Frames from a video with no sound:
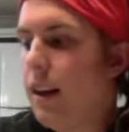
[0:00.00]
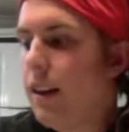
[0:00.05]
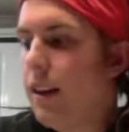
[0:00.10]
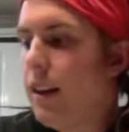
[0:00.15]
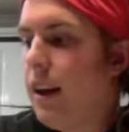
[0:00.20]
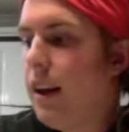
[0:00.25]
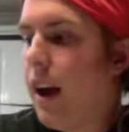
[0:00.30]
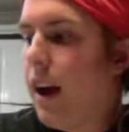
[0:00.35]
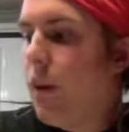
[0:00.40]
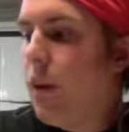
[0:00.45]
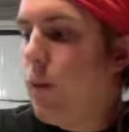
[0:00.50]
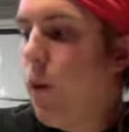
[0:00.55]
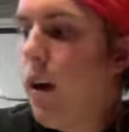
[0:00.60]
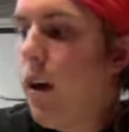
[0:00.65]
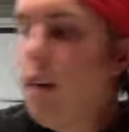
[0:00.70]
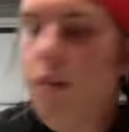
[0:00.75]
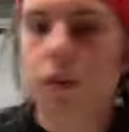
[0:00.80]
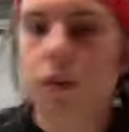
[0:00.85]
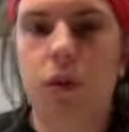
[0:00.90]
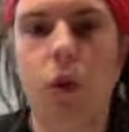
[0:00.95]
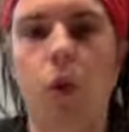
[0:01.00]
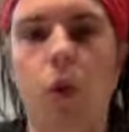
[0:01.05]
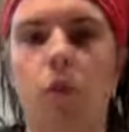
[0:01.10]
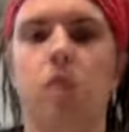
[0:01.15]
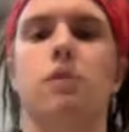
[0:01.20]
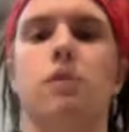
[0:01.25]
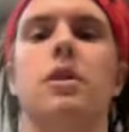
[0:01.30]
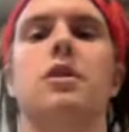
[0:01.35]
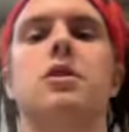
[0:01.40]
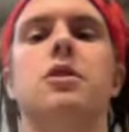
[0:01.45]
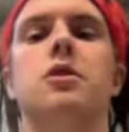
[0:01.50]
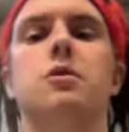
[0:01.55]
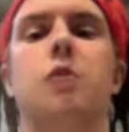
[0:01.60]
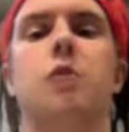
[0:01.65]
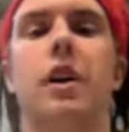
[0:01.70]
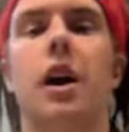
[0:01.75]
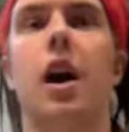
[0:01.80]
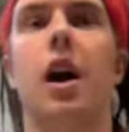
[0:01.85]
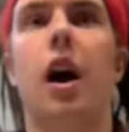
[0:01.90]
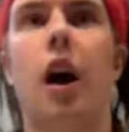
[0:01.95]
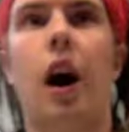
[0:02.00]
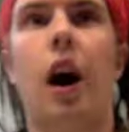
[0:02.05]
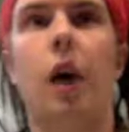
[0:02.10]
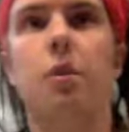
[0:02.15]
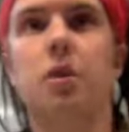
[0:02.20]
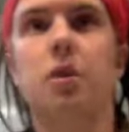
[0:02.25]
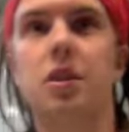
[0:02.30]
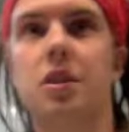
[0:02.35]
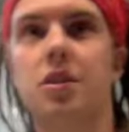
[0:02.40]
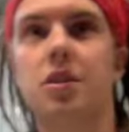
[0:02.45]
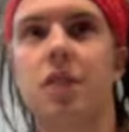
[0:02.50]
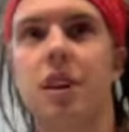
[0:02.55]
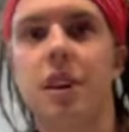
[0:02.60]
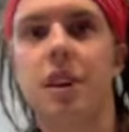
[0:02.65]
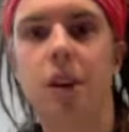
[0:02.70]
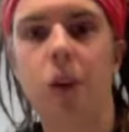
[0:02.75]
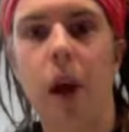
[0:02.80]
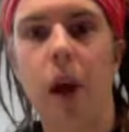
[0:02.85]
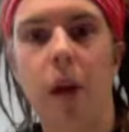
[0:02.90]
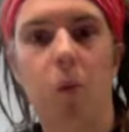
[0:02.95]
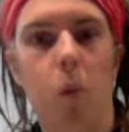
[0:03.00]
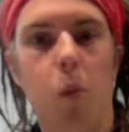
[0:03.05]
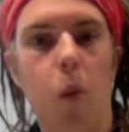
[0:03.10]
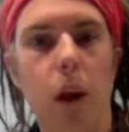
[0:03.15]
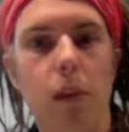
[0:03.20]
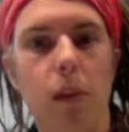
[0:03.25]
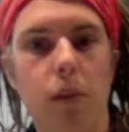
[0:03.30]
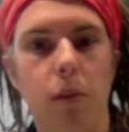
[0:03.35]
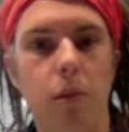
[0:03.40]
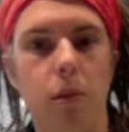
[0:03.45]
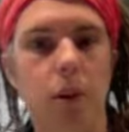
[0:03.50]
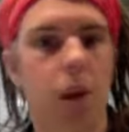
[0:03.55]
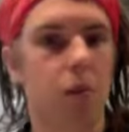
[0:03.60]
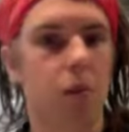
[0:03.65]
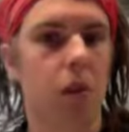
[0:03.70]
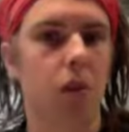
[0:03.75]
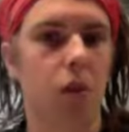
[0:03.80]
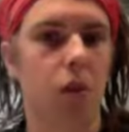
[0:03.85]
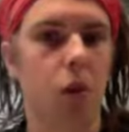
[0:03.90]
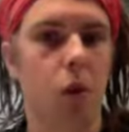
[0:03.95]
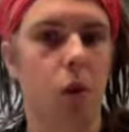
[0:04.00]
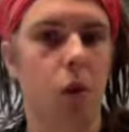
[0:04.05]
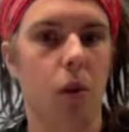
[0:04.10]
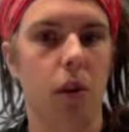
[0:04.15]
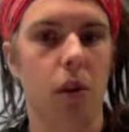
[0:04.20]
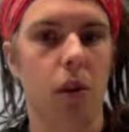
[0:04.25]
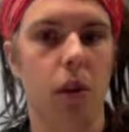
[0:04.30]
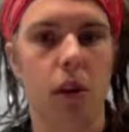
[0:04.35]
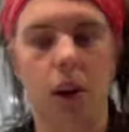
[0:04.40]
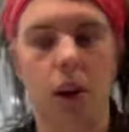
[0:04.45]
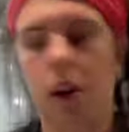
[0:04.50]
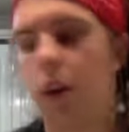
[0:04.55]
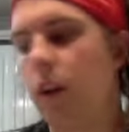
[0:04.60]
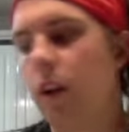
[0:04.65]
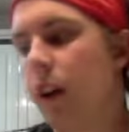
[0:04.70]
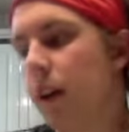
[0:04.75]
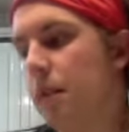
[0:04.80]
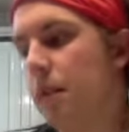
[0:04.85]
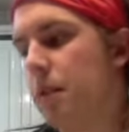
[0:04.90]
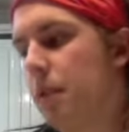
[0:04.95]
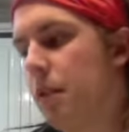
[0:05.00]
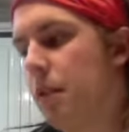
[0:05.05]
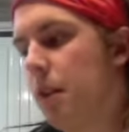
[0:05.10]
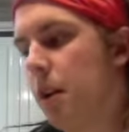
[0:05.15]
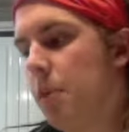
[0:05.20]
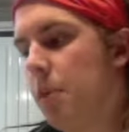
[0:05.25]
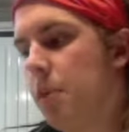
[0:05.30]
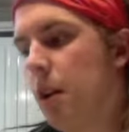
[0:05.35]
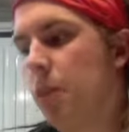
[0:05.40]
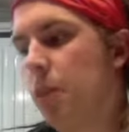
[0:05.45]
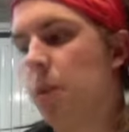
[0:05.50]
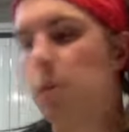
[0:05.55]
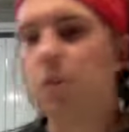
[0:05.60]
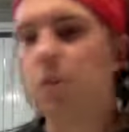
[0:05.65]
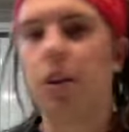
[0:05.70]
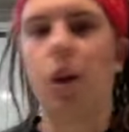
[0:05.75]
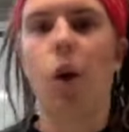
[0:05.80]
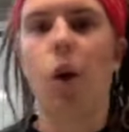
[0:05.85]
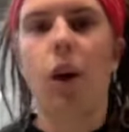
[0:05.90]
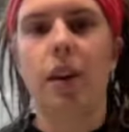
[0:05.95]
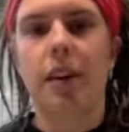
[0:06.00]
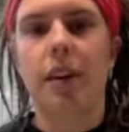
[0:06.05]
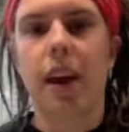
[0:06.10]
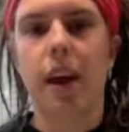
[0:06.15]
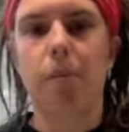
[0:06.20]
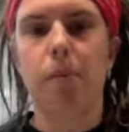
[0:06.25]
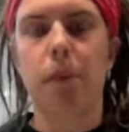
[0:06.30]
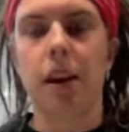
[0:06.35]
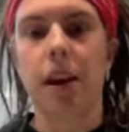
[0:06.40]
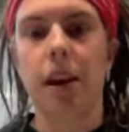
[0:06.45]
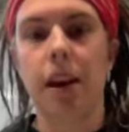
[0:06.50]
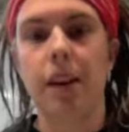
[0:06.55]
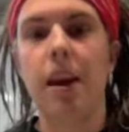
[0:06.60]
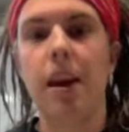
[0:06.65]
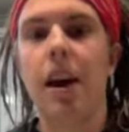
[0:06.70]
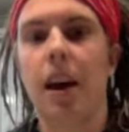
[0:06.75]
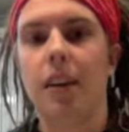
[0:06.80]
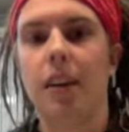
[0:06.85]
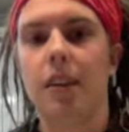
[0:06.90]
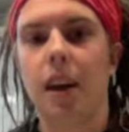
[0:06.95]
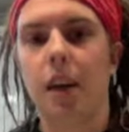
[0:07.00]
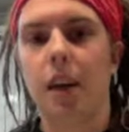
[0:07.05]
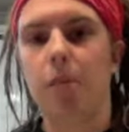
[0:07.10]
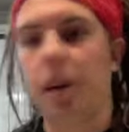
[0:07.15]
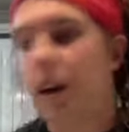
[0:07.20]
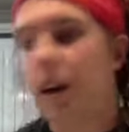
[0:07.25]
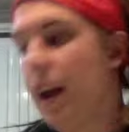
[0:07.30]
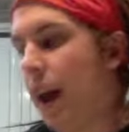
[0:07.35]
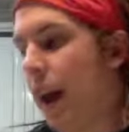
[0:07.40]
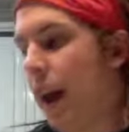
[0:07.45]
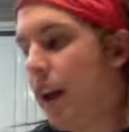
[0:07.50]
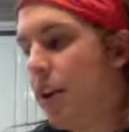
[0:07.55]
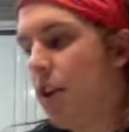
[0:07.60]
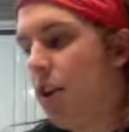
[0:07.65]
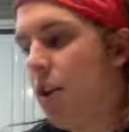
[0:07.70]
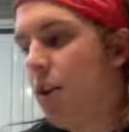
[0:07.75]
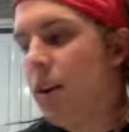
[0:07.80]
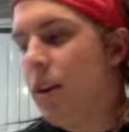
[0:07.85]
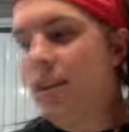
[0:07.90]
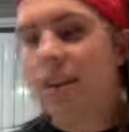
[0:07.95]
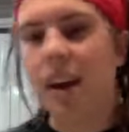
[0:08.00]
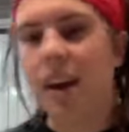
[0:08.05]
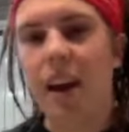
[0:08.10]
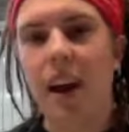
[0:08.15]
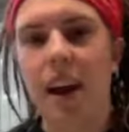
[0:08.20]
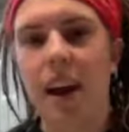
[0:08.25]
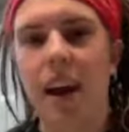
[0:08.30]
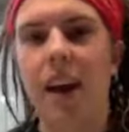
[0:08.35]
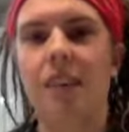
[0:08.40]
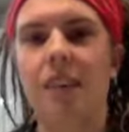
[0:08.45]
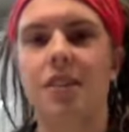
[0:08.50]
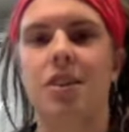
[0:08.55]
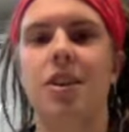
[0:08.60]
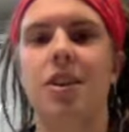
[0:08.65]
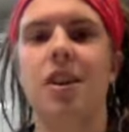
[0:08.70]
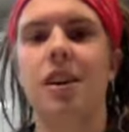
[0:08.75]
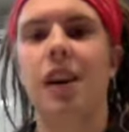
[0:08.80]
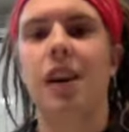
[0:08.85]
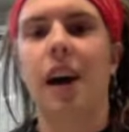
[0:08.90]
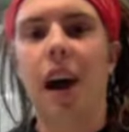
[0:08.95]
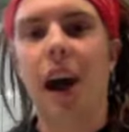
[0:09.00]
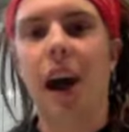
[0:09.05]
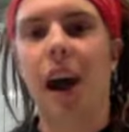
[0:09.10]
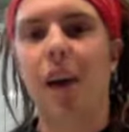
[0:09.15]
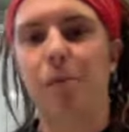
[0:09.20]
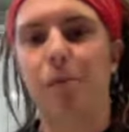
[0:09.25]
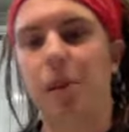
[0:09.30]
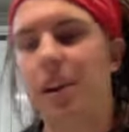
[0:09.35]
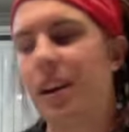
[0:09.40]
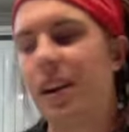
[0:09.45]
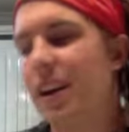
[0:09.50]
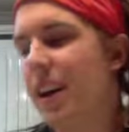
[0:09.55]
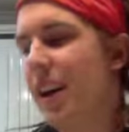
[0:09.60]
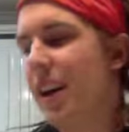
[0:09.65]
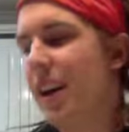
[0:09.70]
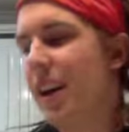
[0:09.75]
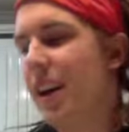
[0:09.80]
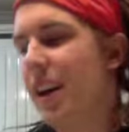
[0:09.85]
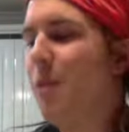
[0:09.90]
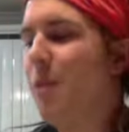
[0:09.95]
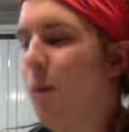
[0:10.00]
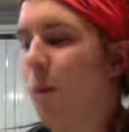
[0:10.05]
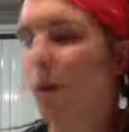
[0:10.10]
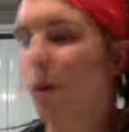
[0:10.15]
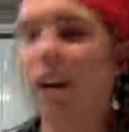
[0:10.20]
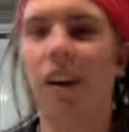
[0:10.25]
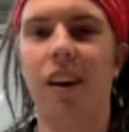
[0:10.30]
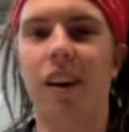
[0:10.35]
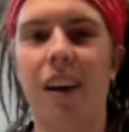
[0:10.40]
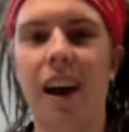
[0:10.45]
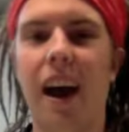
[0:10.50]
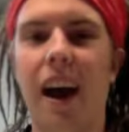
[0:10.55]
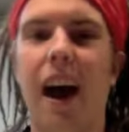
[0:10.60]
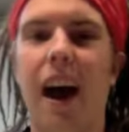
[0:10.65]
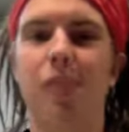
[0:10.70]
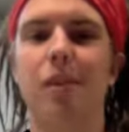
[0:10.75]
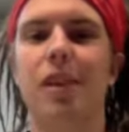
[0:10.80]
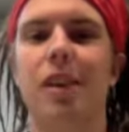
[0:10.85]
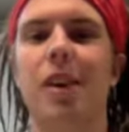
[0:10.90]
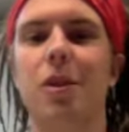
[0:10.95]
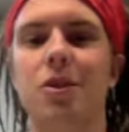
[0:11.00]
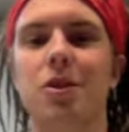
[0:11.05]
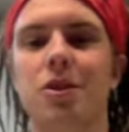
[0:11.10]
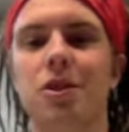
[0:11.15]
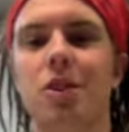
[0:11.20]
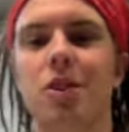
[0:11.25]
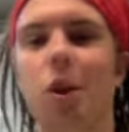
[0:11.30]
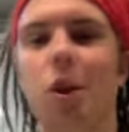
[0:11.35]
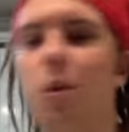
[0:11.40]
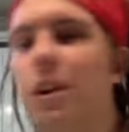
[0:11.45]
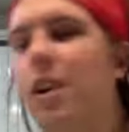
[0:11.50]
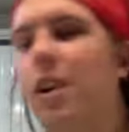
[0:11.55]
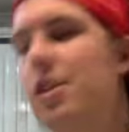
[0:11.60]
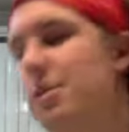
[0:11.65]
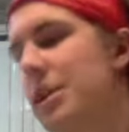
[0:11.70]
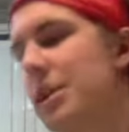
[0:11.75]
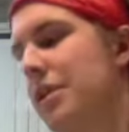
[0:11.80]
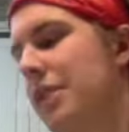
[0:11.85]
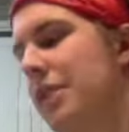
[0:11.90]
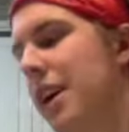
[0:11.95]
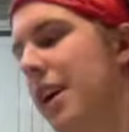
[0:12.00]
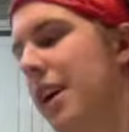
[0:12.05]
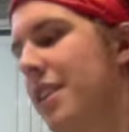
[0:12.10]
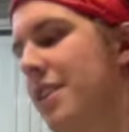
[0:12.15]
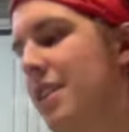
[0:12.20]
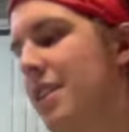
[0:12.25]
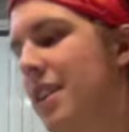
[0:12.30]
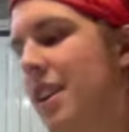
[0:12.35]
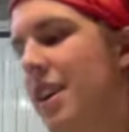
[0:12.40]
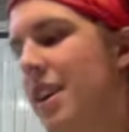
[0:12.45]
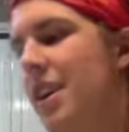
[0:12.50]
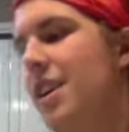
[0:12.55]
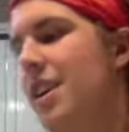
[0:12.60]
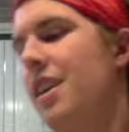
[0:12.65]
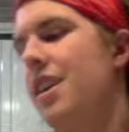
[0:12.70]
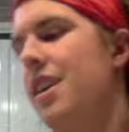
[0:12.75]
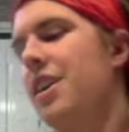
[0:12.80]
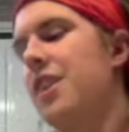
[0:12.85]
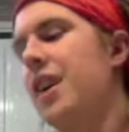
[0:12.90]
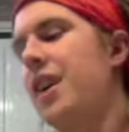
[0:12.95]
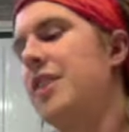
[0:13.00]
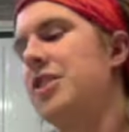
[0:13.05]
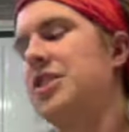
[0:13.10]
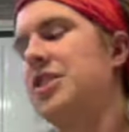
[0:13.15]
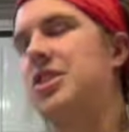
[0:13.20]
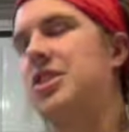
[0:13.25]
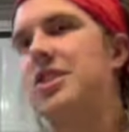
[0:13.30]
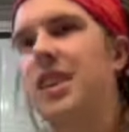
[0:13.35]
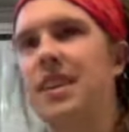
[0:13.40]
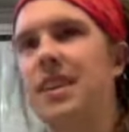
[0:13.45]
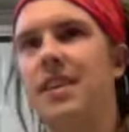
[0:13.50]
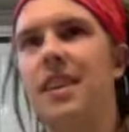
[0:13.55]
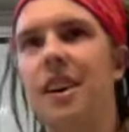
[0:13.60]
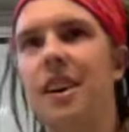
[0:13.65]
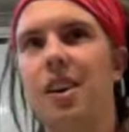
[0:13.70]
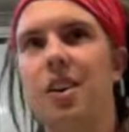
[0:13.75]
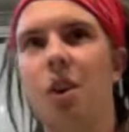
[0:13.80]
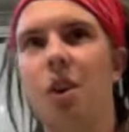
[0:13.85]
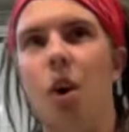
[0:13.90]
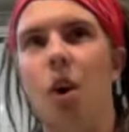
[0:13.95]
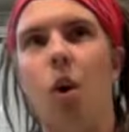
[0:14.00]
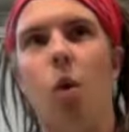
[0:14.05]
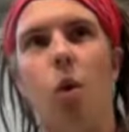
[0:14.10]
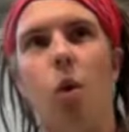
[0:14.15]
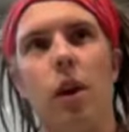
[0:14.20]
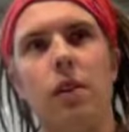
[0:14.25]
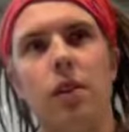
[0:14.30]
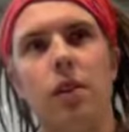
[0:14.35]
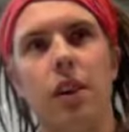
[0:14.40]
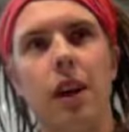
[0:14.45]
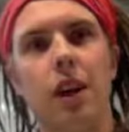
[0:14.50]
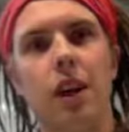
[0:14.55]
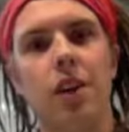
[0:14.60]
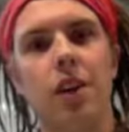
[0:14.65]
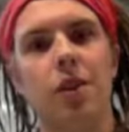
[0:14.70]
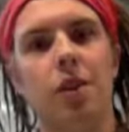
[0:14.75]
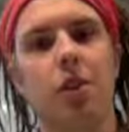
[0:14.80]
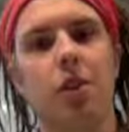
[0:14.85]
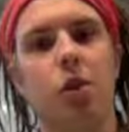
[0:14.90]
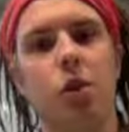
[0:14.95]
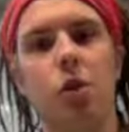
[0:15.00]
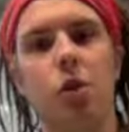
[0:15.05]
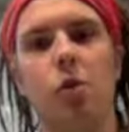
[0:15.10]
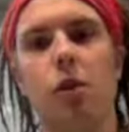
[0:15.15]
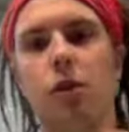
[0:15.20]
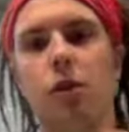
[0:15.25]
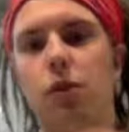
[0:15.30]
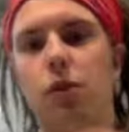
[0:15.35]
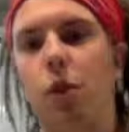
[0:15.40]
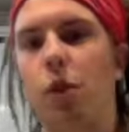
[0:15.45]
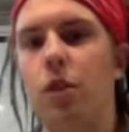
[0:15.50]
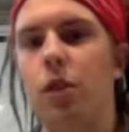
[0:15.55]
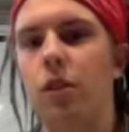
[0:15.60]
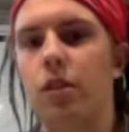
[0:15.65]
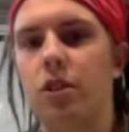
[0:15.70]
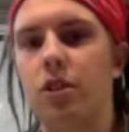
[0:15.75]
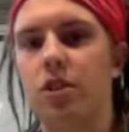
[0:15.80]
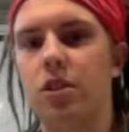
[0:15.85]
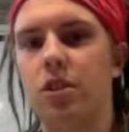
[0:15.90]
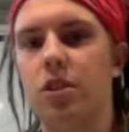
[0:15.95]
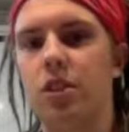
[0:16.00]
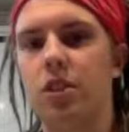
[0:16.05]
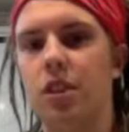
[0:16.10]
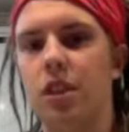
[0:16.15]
The guy with Foreigner Vision is like, I'm just going to sit here and wait for him to come around the corner, right? A lot of people say, oh, that's camping. Yeah, that's camping. And you know what? It's going to happen. It will happen. There is no doubt about that, right? Just sitting there, waiting for the guy to come around the corner with Foreigner Vision,